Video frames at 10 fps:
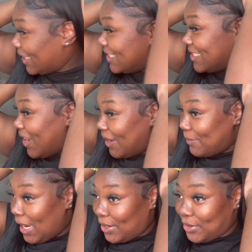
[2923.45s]
So I'm
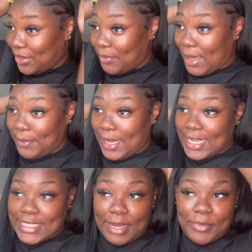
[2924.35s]
not going to do no baby
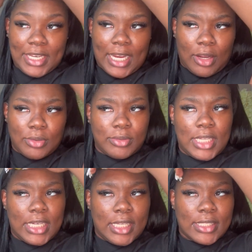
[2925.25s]
hairs. I'm really not going to do
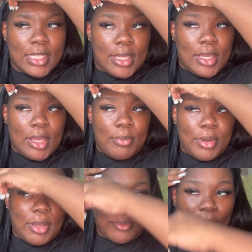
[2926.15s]
nothing else
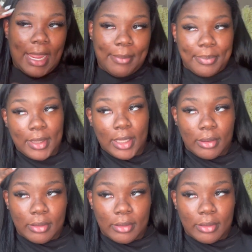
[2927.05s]
but wrap it.